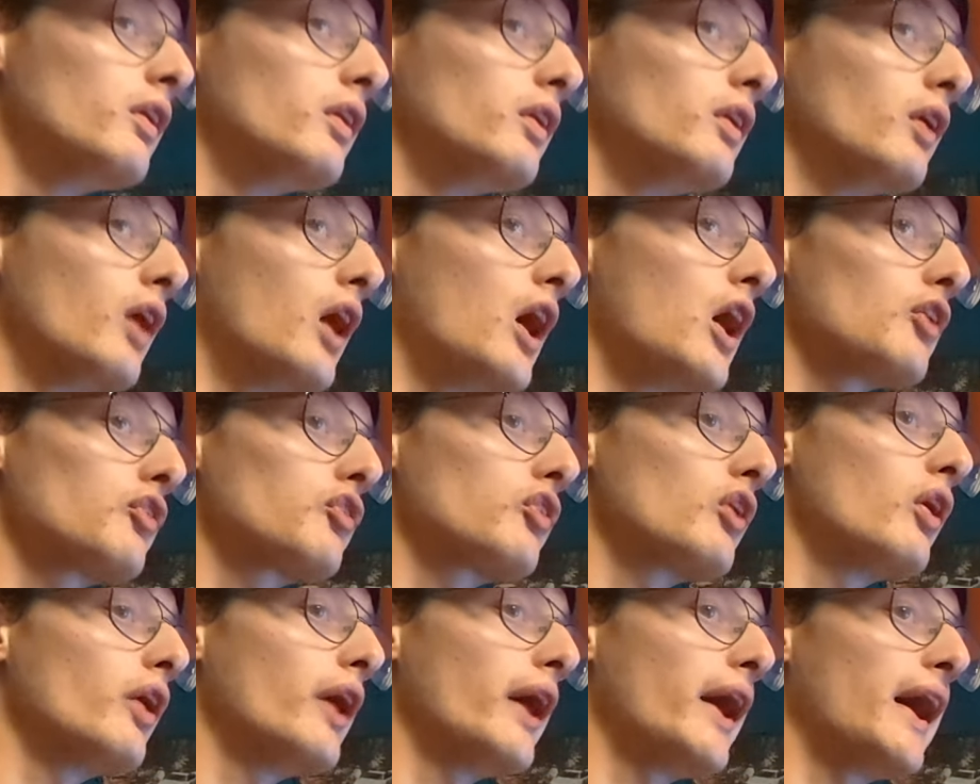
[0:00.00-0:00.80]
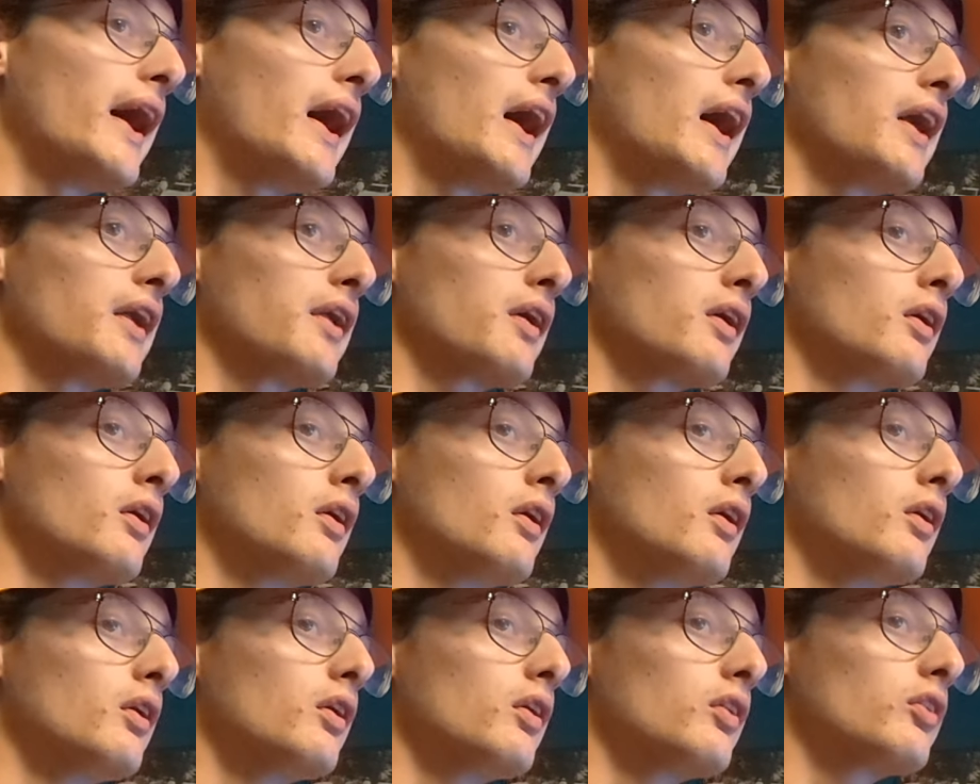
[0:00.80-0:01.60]
You also had
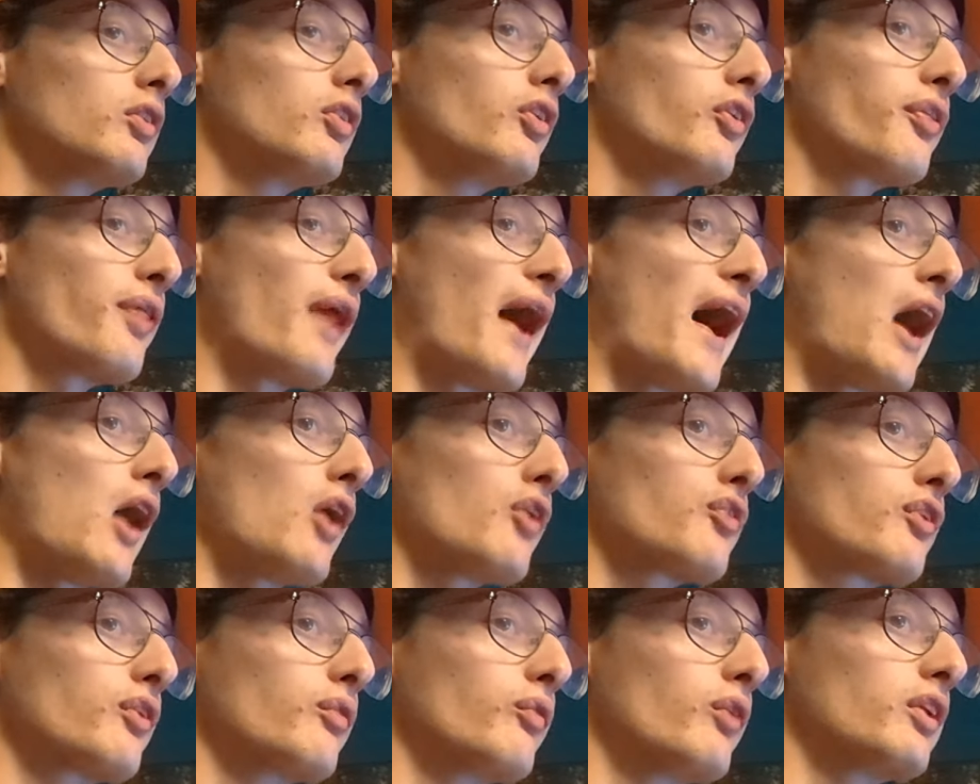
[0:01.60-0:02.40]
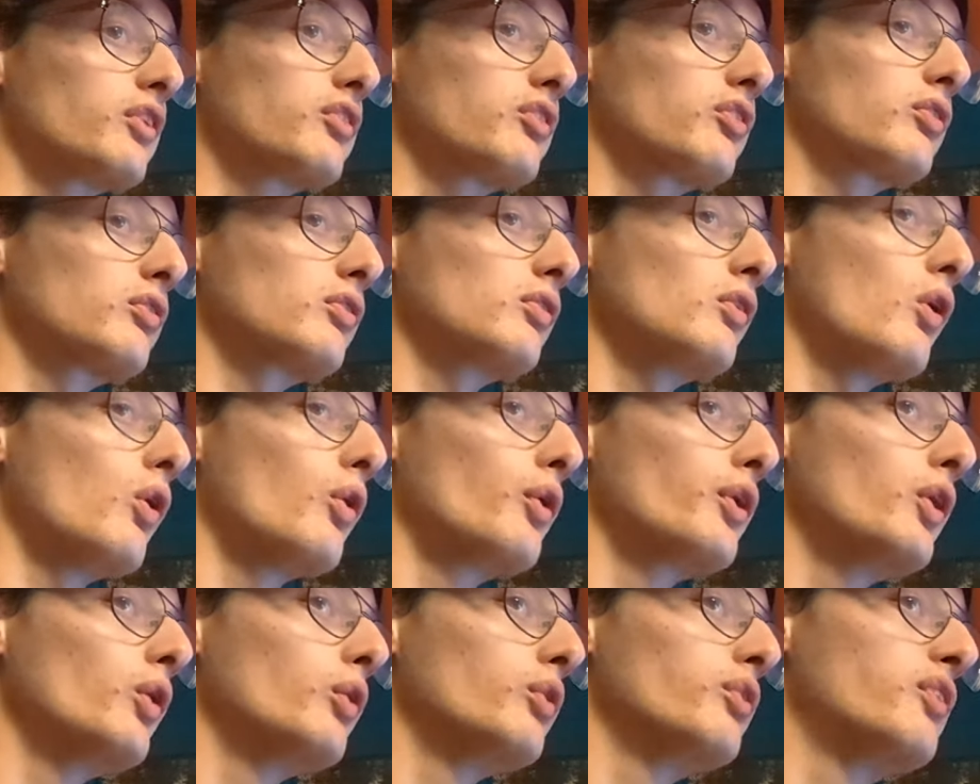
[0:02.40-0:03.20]
2000, which
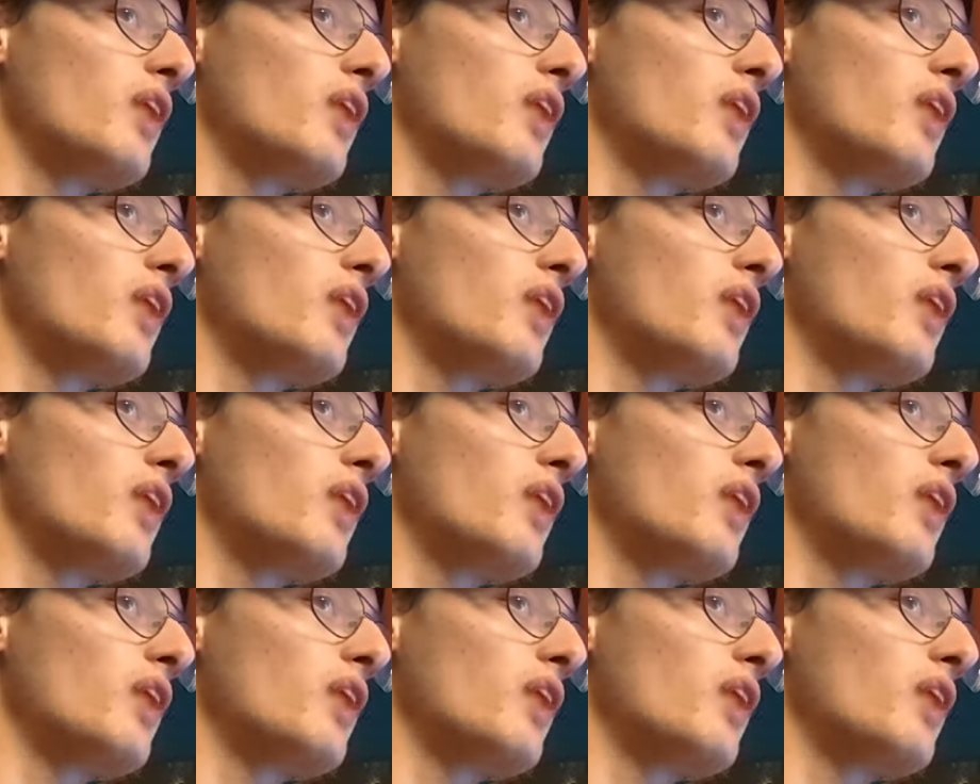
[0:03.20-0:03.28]
OU